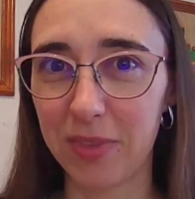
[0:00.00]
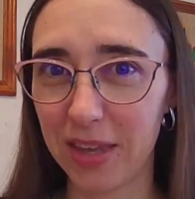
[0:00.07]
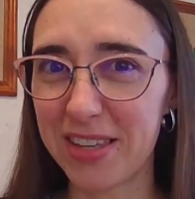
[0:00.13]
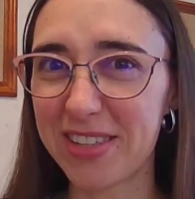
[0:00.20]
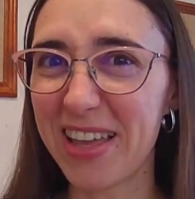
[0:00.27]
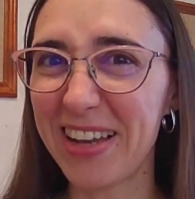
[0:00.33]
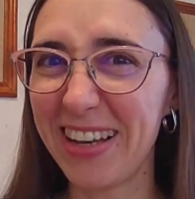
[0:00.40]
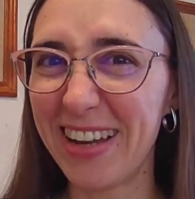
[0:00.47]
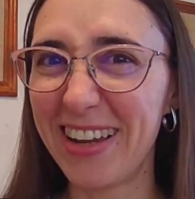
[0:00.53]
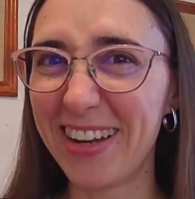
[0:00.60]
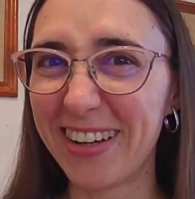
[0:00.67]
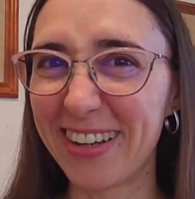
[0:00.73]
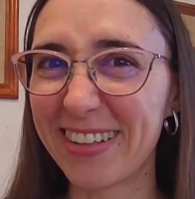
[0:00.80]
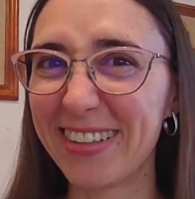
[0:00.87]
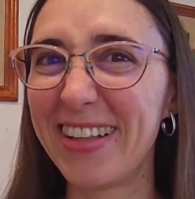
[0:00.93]
Is that
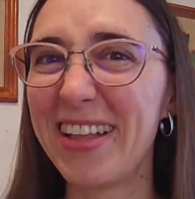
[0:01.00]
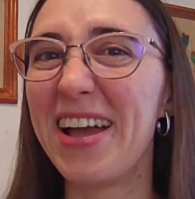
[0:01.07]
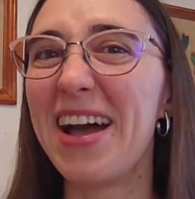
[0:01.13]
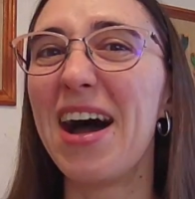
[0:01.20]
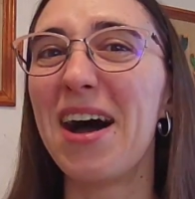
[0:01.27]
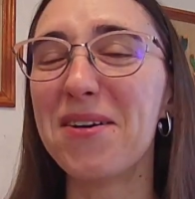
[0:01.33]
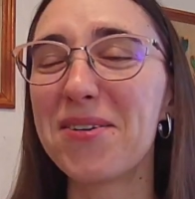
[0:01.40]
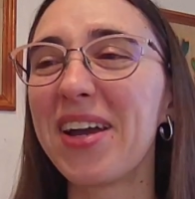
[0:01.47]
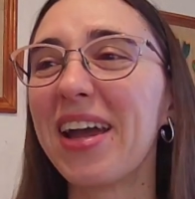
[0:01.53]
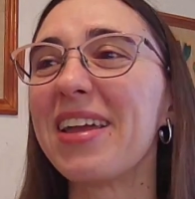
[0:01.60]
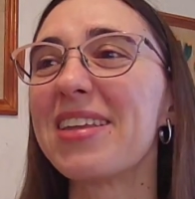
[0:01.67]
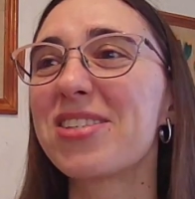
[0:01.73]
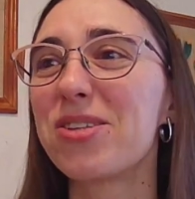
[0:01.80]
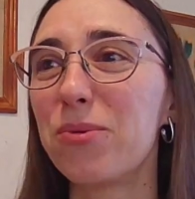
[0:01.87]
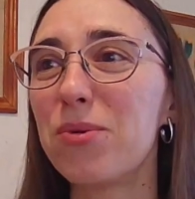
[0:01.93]
clear? Okay,
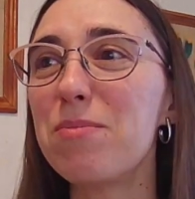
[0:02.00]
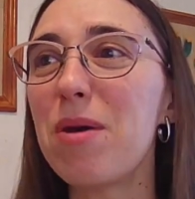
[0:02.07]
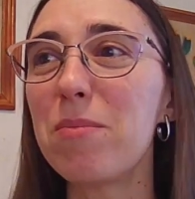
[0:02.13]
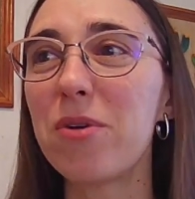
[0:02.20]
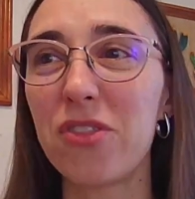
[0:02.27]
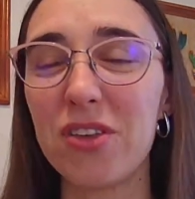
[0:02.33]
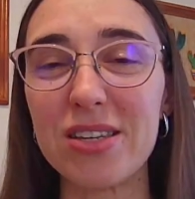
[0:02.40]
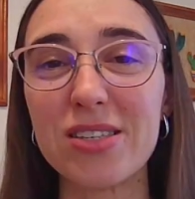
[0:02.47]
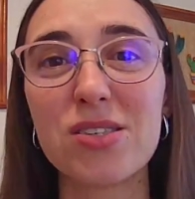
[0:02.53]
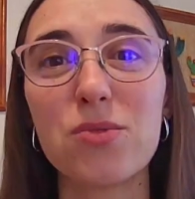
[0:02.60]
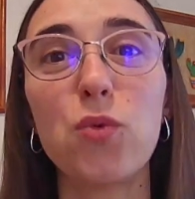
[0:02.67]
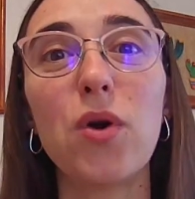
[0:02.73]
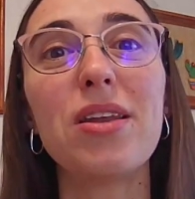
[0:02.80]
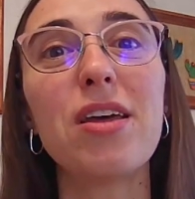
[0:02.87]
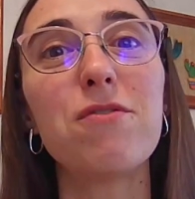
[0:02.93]
so remember these.
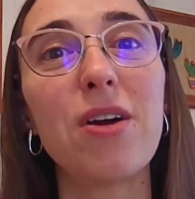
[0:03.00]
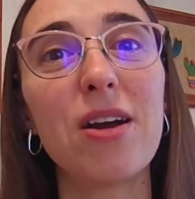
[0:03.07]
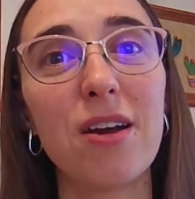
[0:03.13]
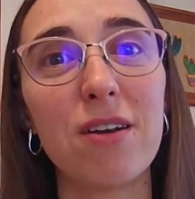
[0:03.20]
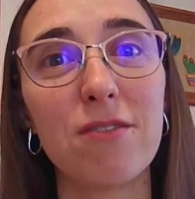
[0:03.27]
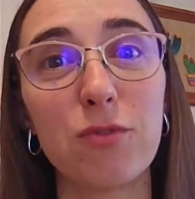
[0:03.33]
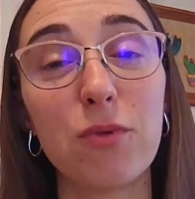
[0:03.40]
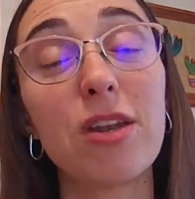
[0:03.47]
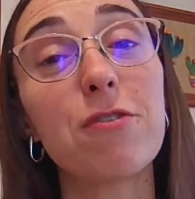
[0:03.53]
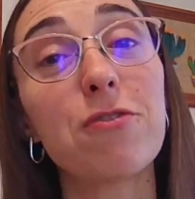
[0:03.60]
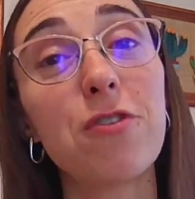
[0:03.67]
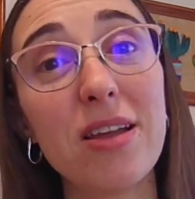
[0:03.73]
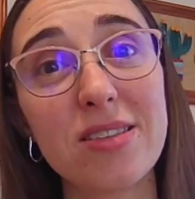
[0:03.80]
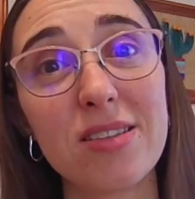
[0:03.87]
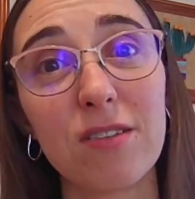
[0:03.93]
When a
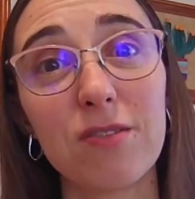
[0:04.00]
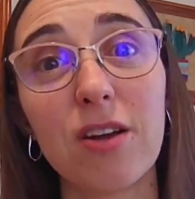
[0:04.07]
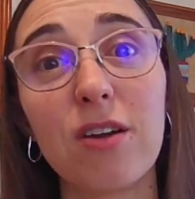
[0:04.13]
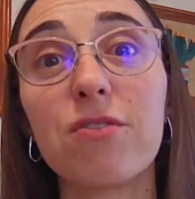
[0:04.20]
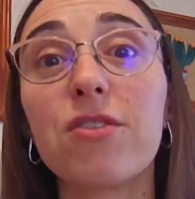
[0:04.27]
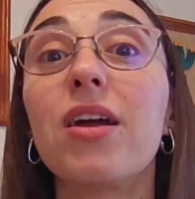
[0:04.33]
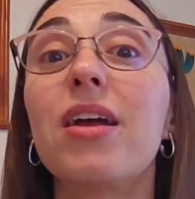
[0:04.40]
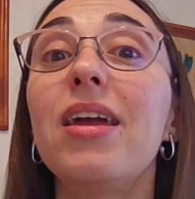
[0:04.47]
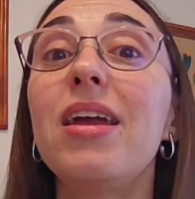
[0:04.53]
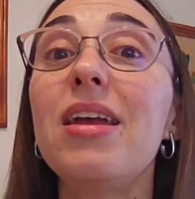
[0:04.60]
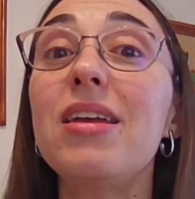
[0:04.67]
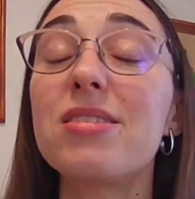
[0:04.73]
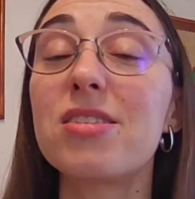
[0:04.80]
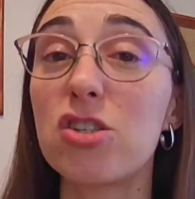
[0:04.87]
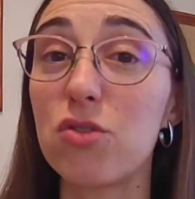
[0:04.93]
phrasal verb
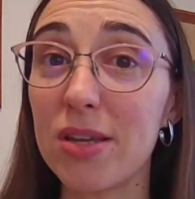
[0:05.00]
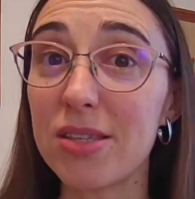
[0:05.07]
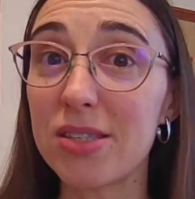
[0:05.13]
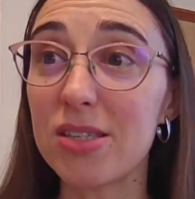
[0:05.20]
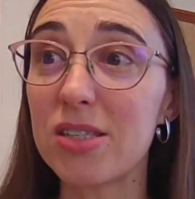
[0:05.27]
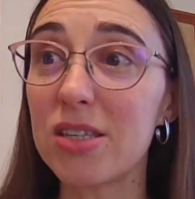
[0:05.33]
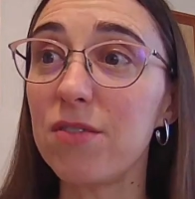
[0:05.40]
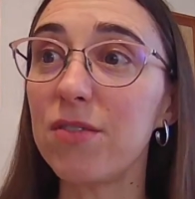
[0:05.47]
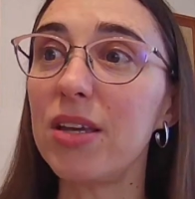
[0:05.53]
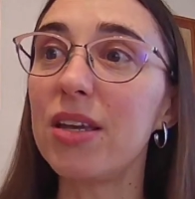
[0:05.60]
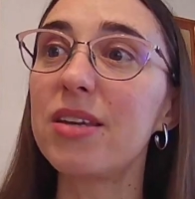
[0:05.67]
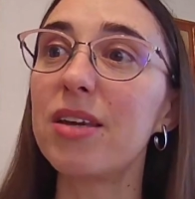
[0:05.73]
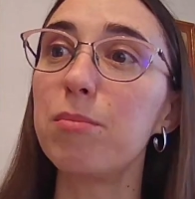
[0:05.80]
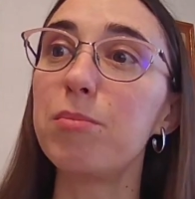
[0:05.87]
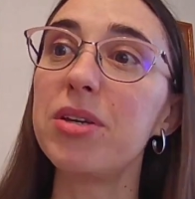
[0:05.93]
is transitive,
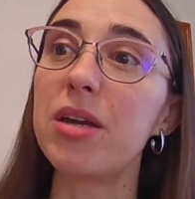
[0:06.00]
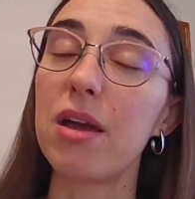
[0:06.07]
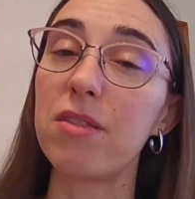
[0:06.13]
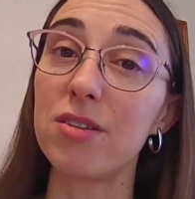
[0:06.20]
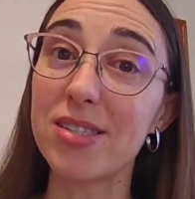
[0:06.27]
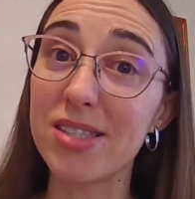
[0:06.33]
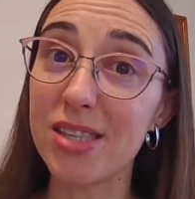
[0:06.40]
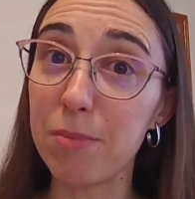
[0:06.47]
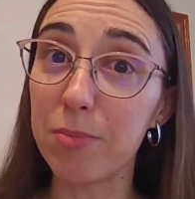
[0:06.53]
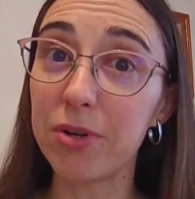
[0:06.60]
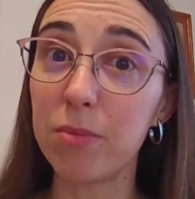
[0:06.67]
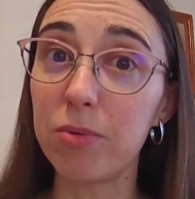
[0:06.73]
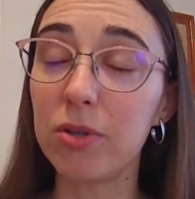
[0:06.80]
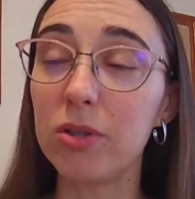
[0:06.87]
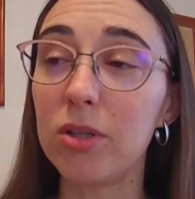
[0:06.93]
it can be either
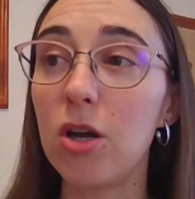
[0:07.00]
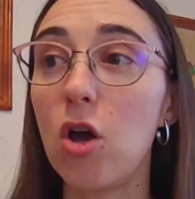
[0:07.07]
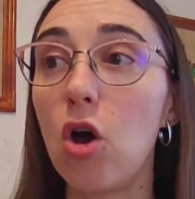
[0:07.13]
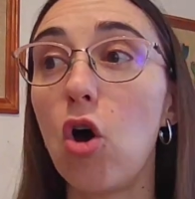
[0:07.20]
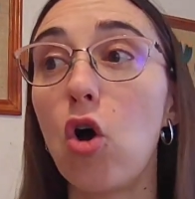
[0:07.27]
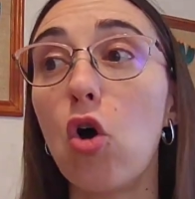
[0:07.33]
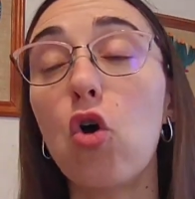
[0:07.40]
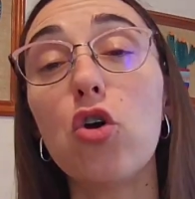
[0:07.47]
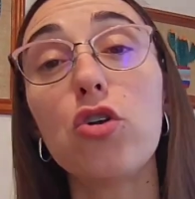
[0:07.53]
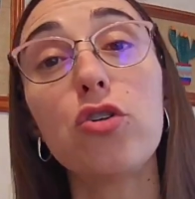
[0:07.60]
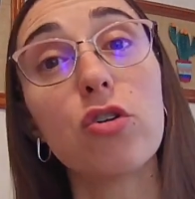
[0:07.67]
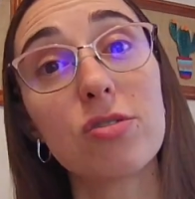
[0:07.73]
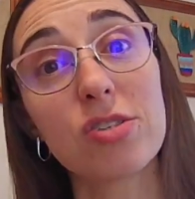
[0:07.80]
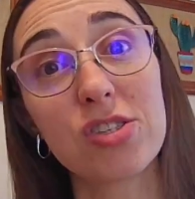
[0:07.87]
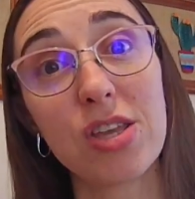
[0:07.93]
separable or
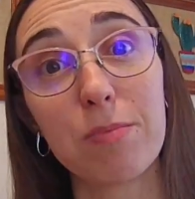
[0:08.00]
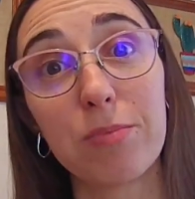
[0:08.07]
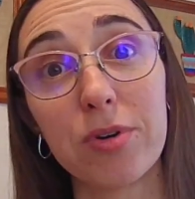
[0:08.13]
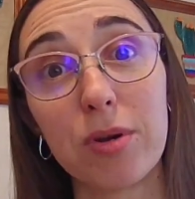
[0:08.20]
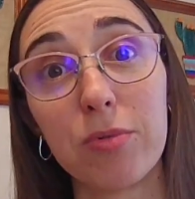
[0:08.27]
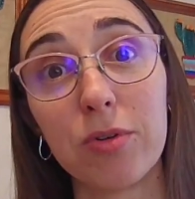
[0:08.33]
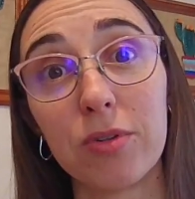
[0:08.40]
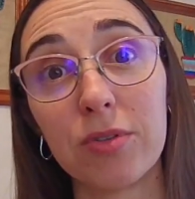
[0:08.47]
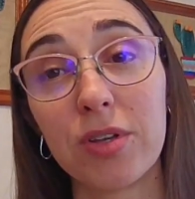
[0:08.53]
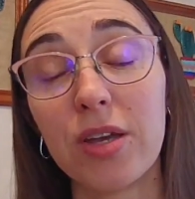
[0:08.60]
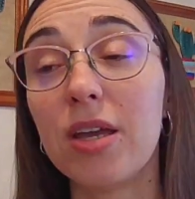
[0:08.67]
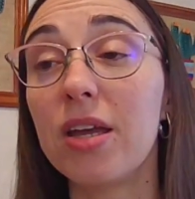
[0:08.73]
non-separable.